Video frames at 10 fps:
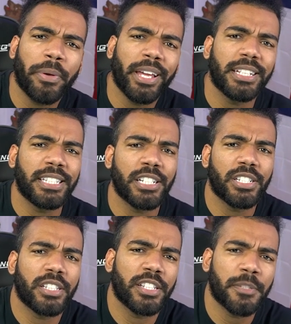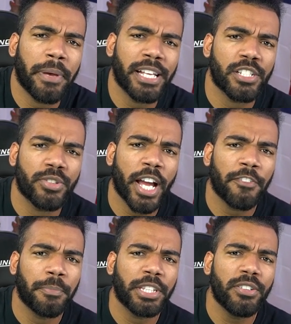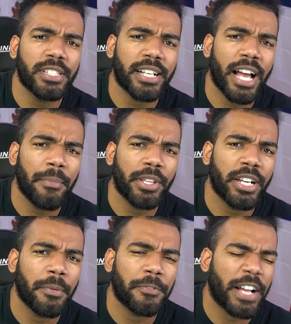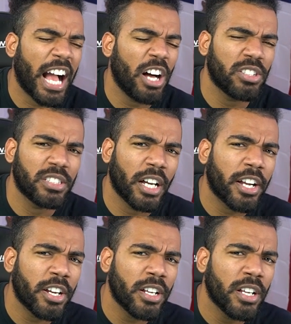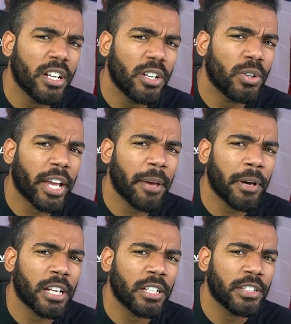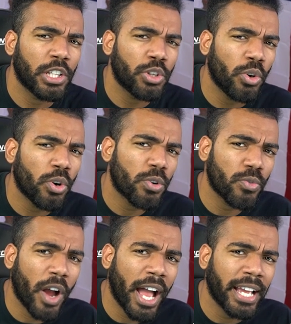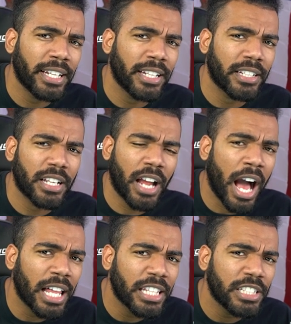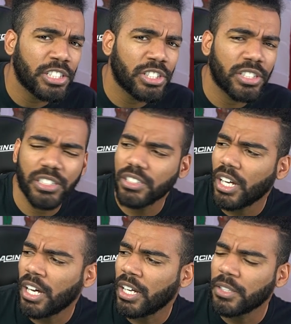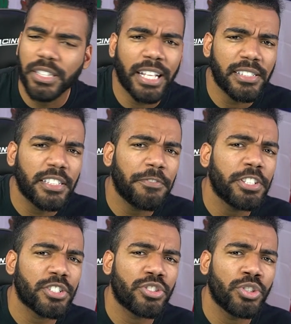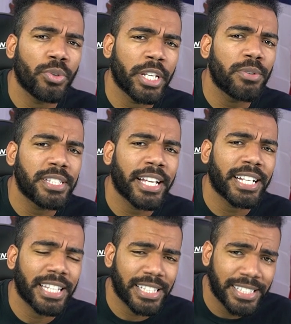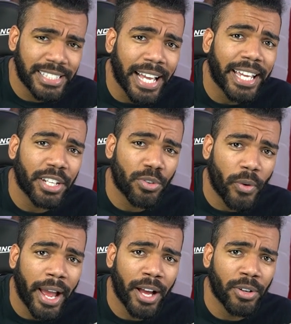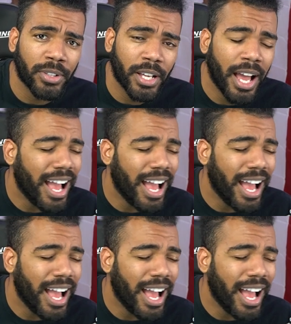paying attention to this past draft, but there was a guy by the name of Kyle Dugger who came out of Lenoir-Rhyne College. Uh, that's Division Two, and he was taken in the second round.